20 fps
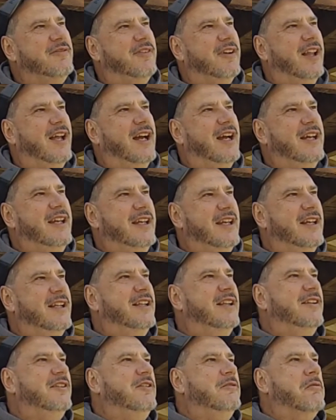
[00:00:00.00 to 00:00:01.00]
fly
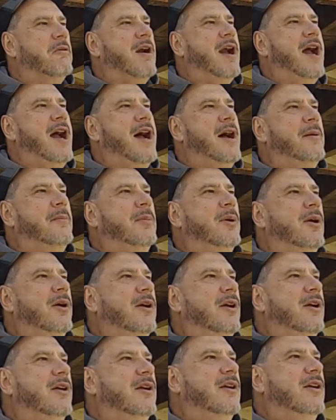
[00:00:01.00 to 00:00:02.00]
in, grab.
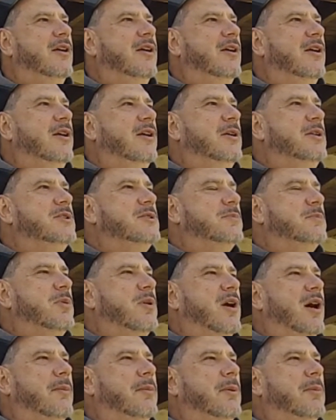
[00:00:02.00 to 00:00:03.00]
It's
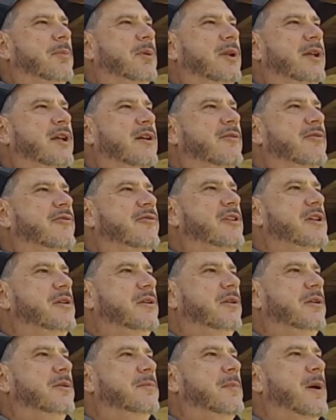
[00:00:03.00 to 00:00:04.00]
probably a
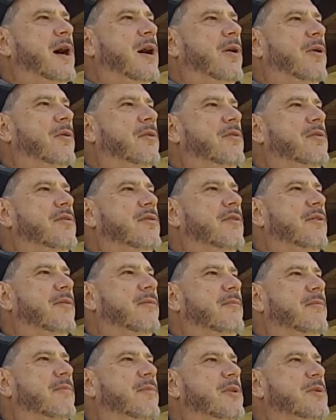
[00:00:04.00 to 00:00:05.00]
field mouse.
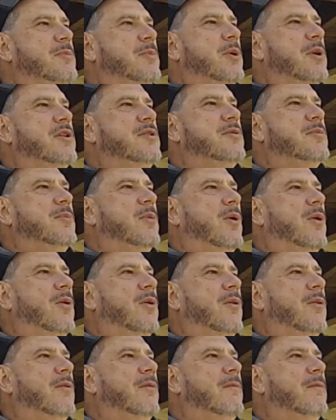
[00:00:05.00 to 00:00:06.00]
It's pretty small.